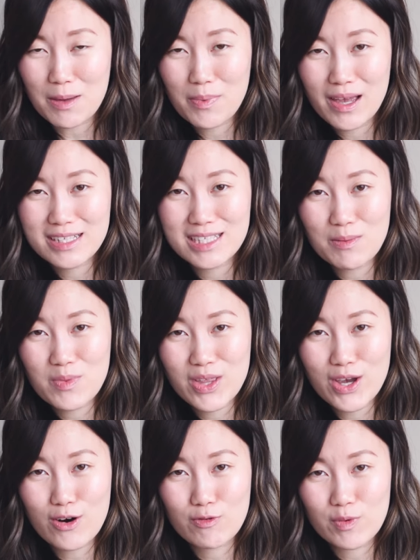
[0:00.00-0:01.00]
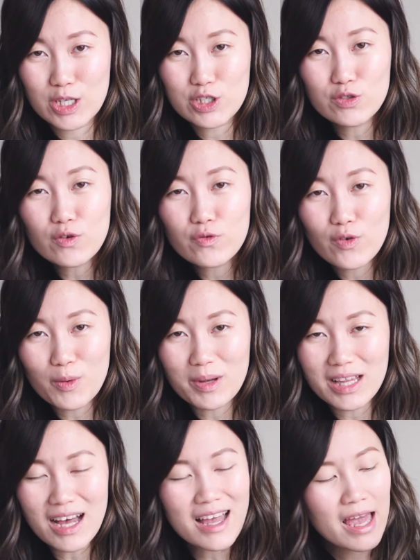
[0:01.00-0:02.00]
I picked up the original
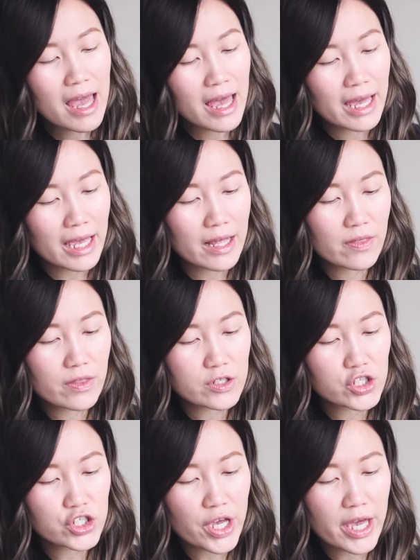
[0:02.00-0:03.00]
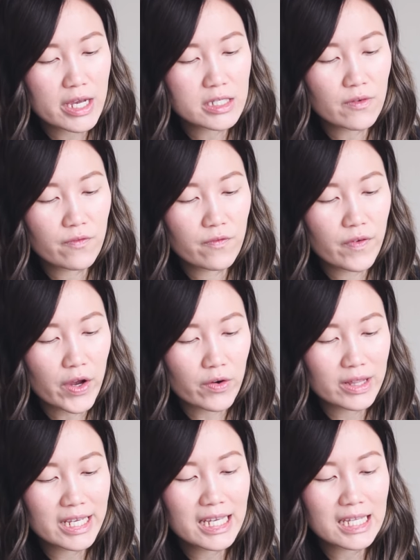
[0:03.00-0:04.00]
formula in the shade
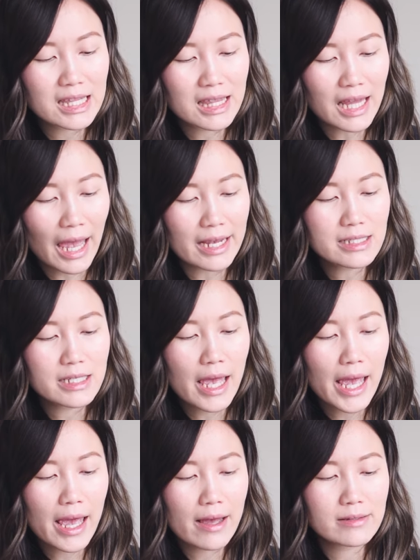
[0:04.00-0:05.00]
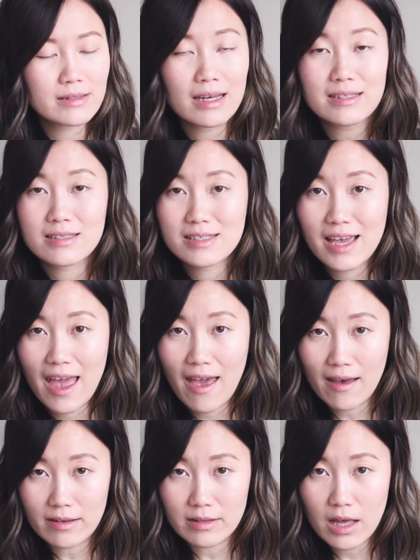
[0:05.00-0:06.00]
Fairly Light and
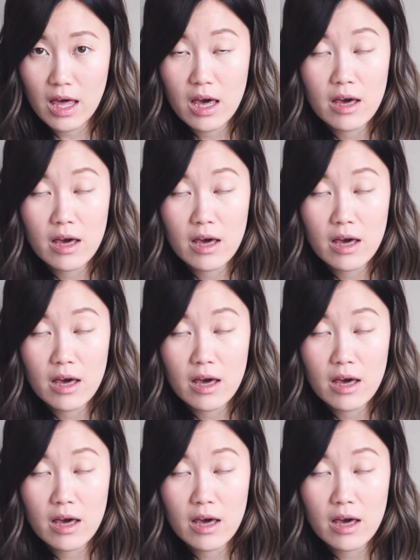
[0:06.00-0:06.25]
Tan.